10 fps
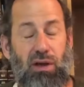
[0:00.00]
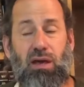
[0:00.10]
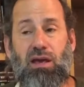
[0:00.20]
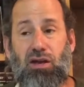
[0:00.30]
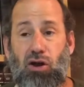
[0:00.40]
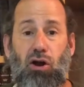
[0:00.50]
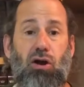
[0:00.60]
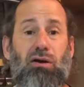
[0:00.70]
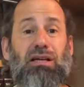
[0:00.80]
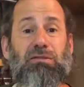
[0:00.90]
He
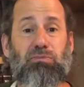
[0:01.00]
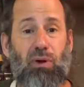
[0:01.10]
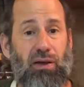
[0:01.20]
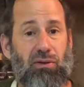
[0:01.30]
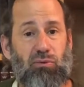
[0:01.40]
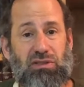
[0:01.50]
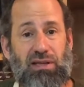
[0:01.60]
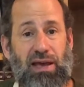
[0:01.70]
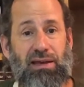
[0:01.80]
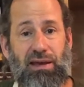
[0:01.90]
heard his brother was
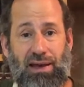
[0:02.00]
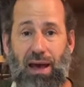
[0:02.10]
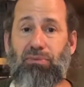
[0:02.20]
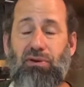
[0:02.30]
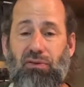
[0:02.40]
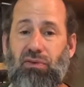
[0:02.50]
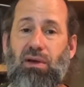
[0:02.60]
taken captive,